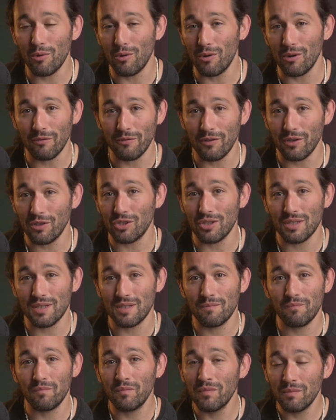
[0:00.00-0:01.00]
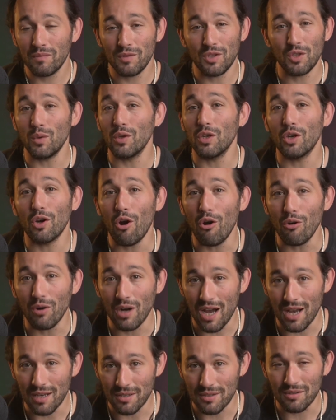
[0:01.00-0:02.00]
or if you're just doing your own
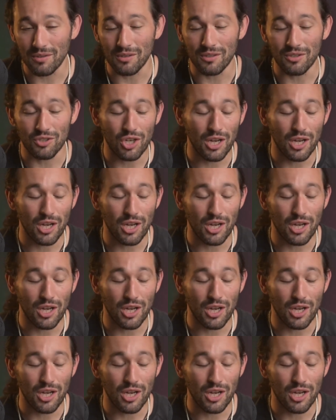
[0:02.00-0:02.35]
hustle in